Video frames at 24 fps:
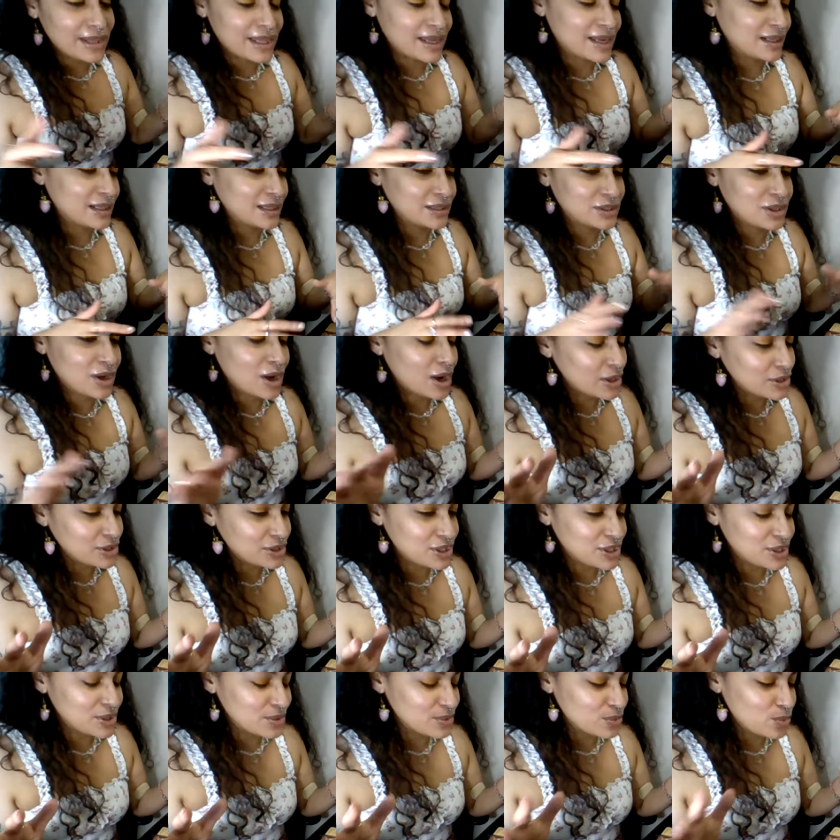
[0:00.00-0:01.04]
like going to talk
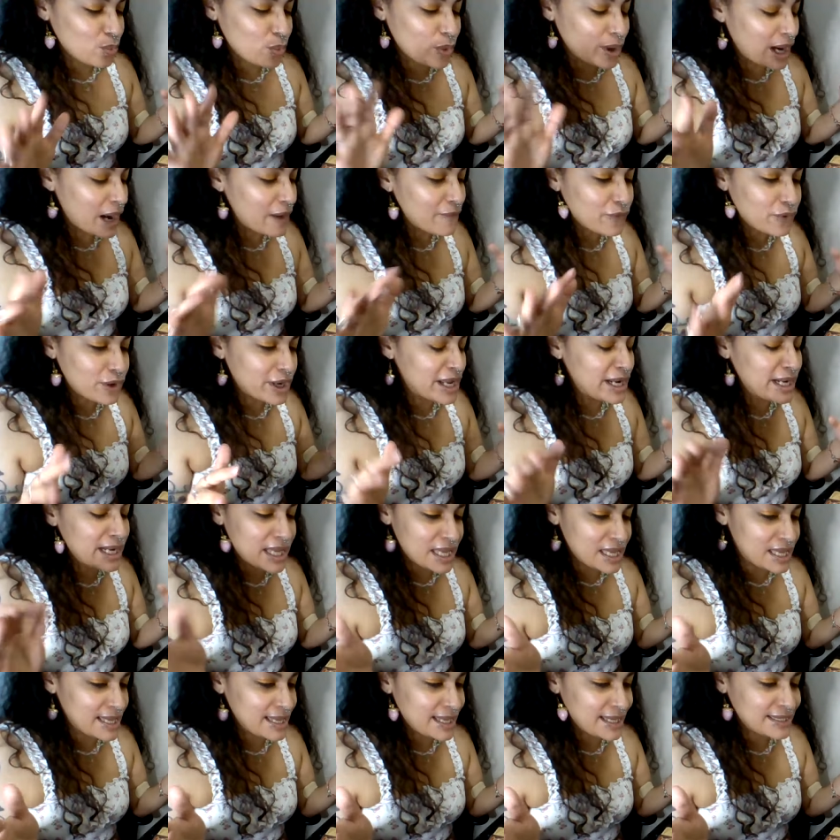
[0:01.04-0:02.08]
to you. Whatever
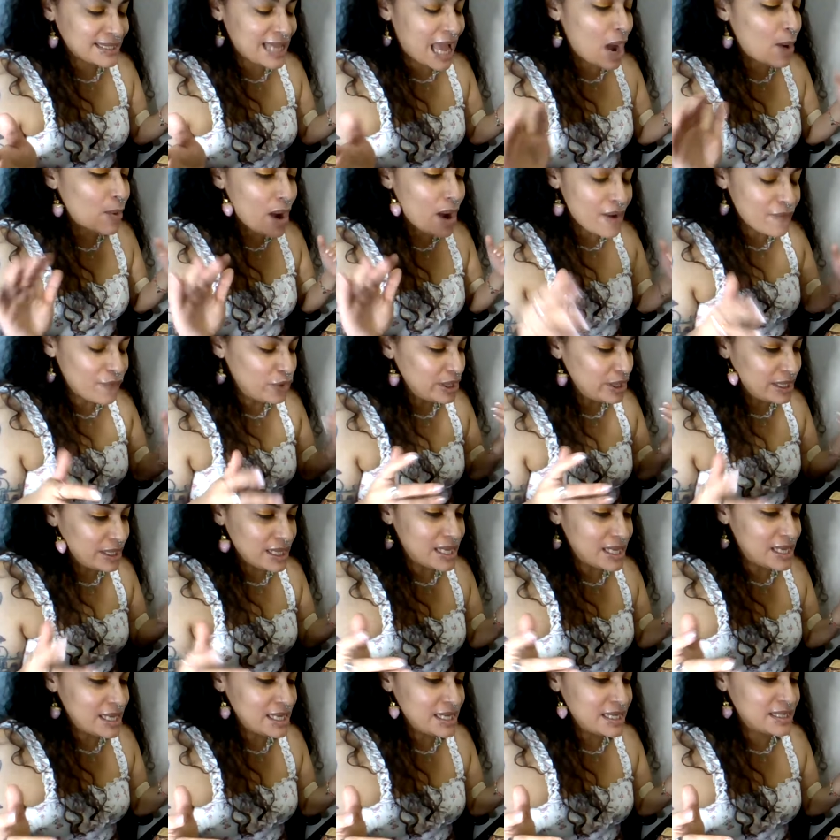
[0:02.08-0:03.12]
it is, however it
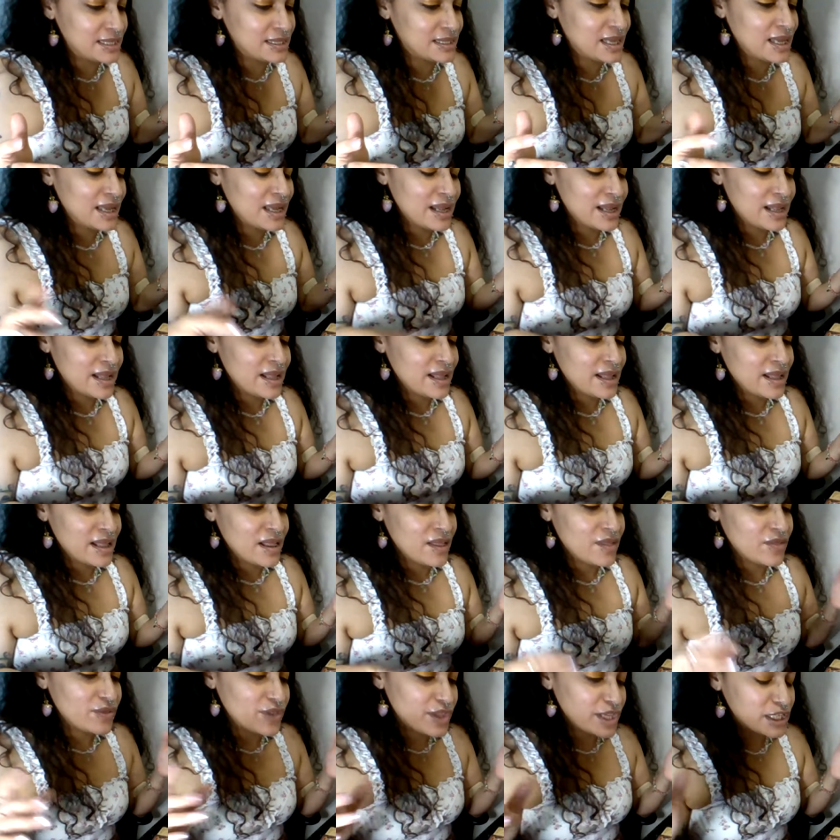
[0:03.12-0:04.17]
is,
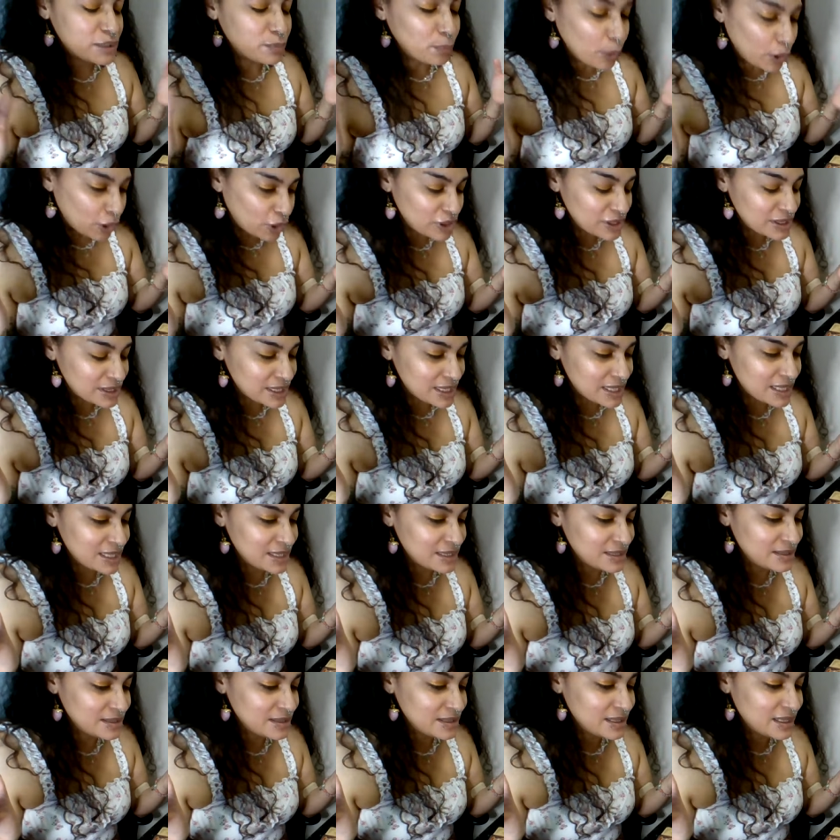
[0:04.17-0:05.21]
this
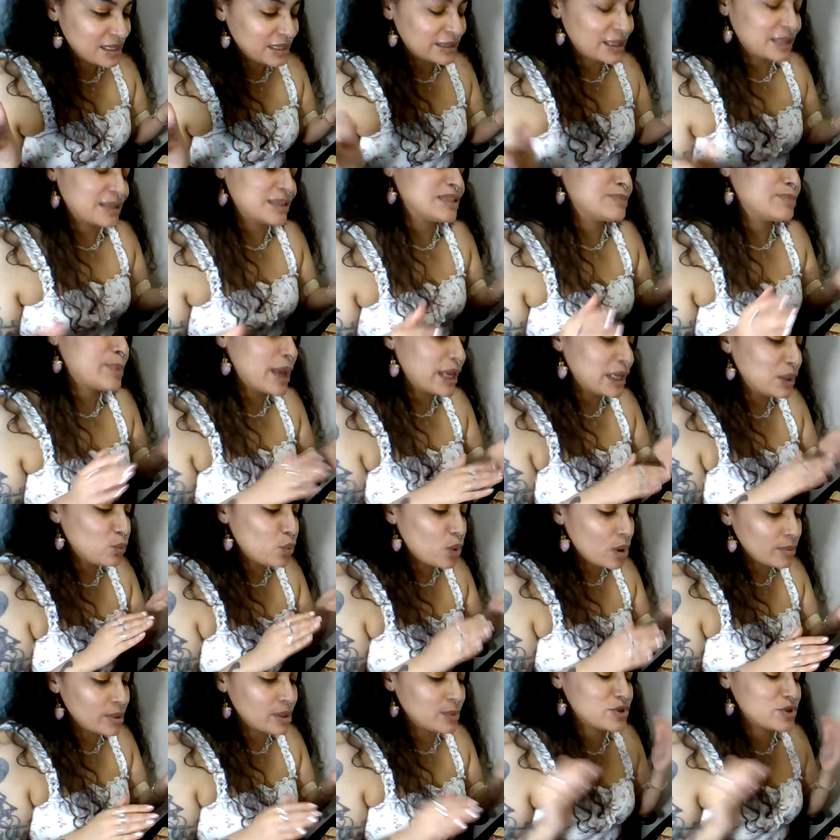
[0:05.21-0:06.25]
person that this petty
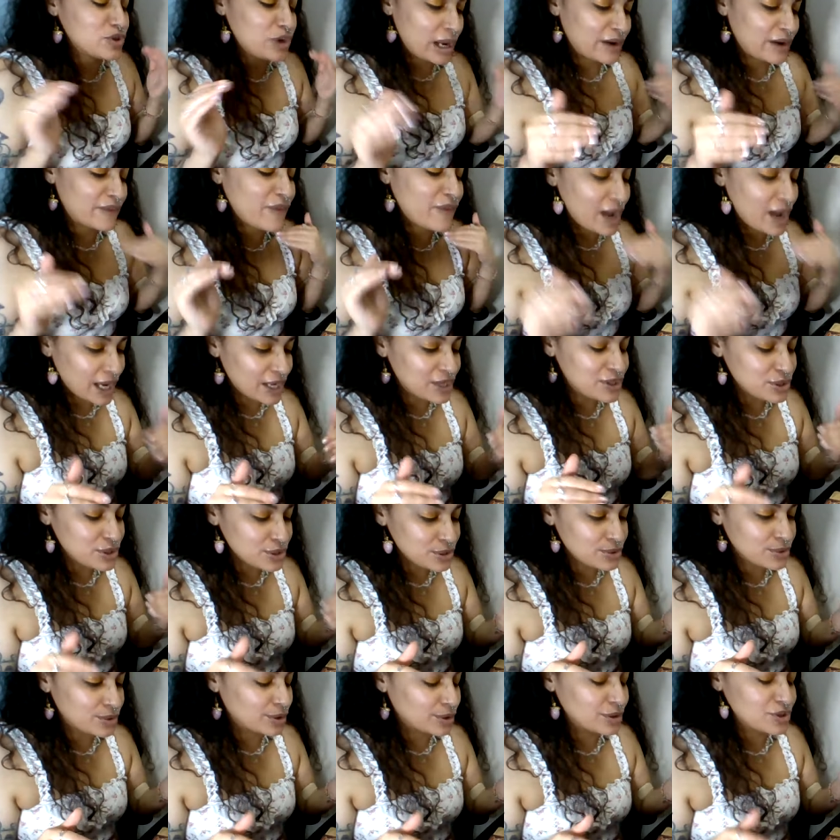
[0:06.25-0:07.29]
woman was trying to find
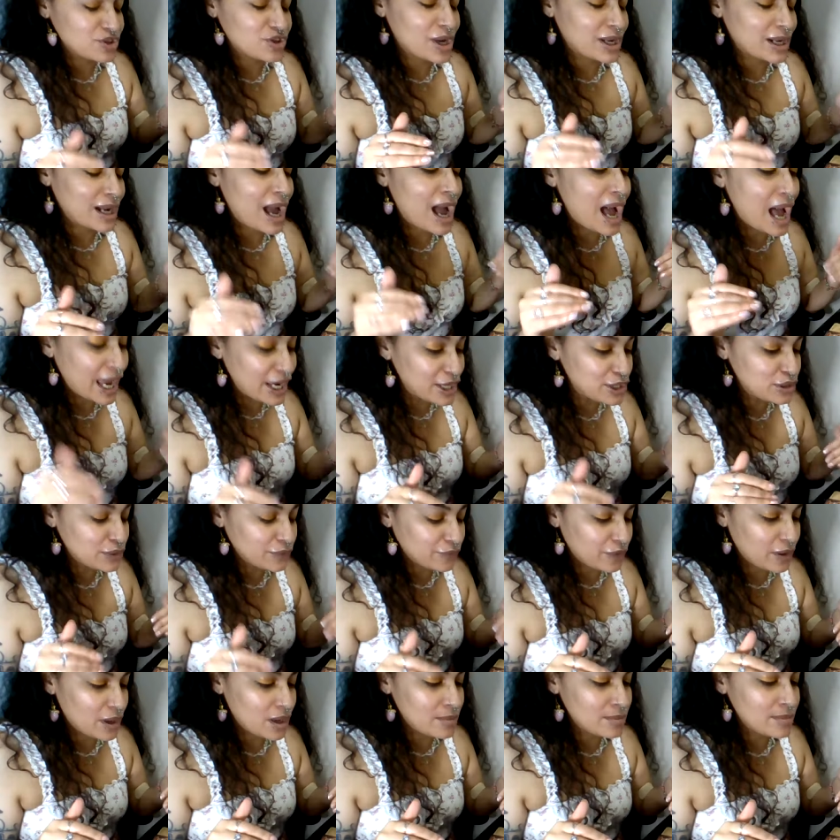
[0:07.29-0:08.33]
you or trying to hide you
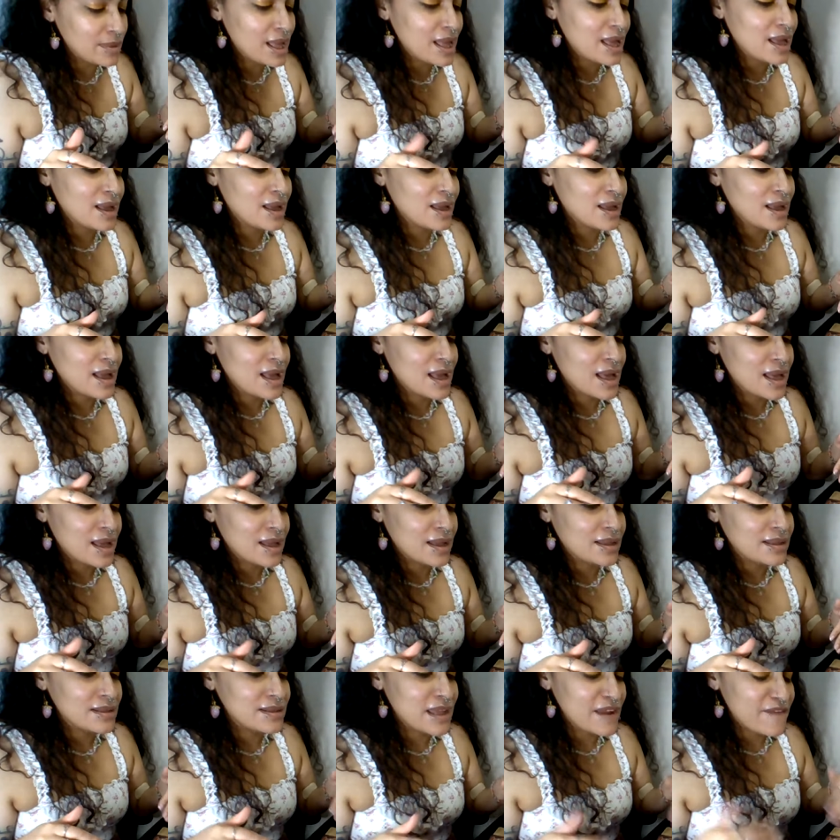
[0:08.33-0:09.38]
from,
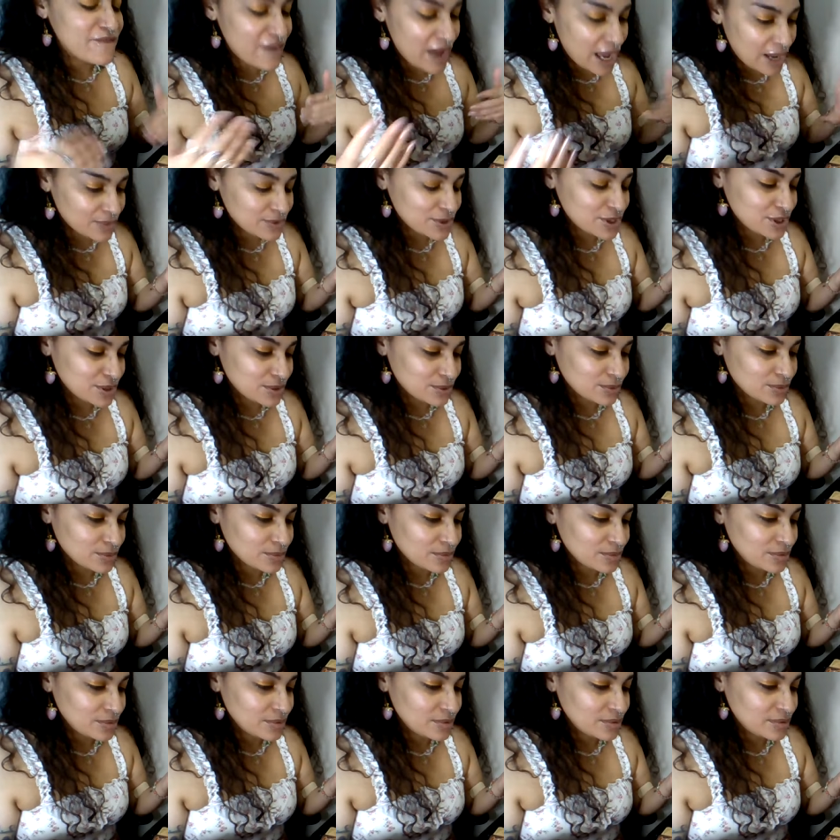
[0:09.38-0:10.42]
they found you.
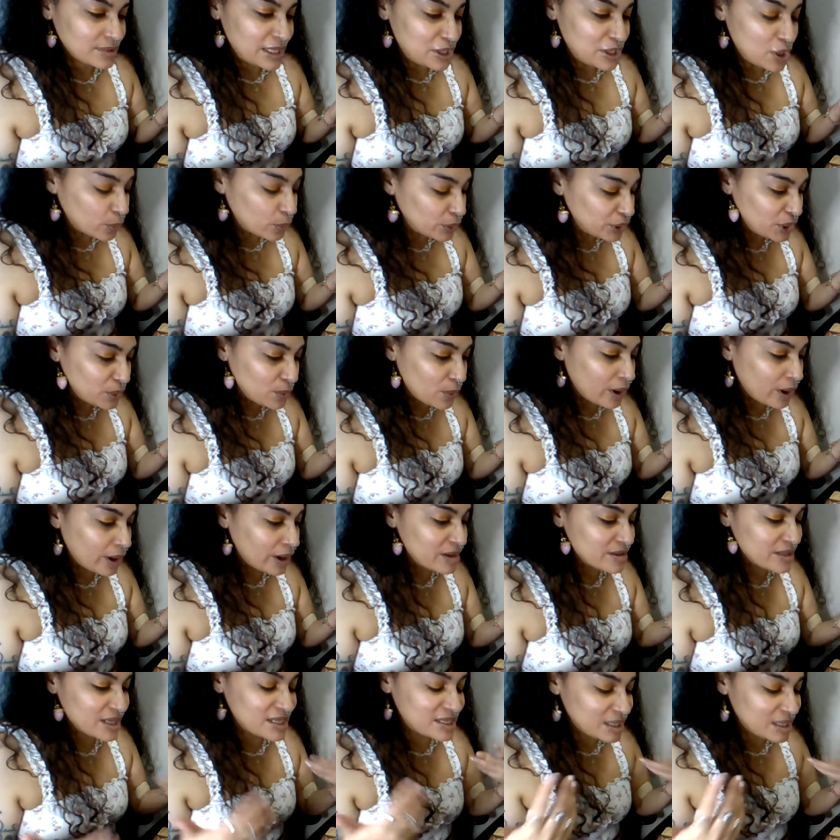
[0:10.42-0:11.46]
They know where you
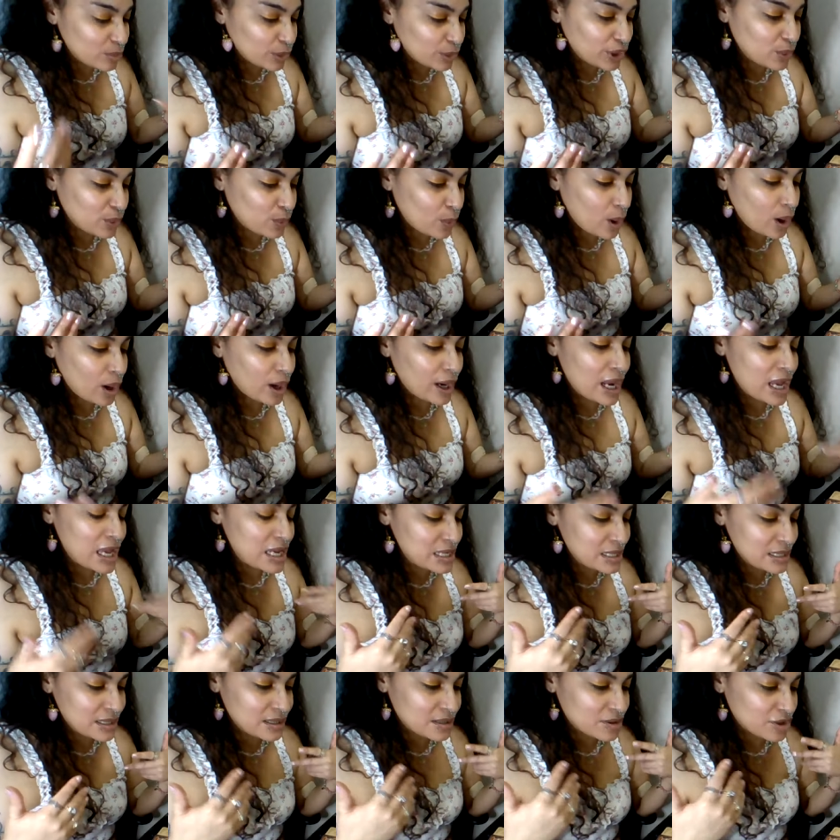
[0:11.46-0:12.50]
are, they see where you are,
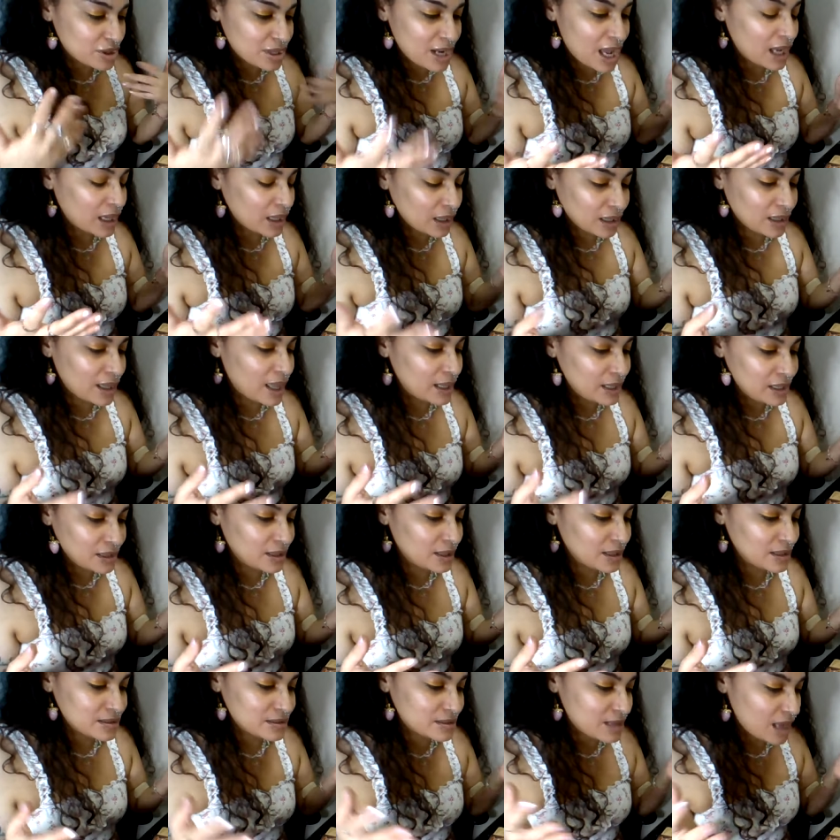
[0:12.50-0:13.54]
and they're not going to let
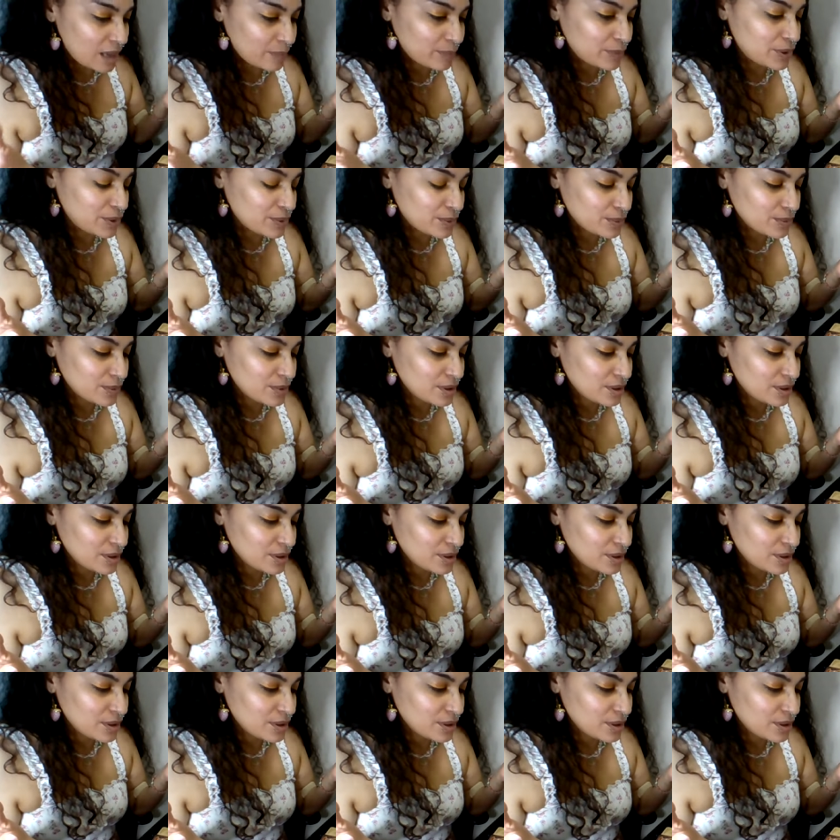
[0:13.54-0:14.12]
anything stop you.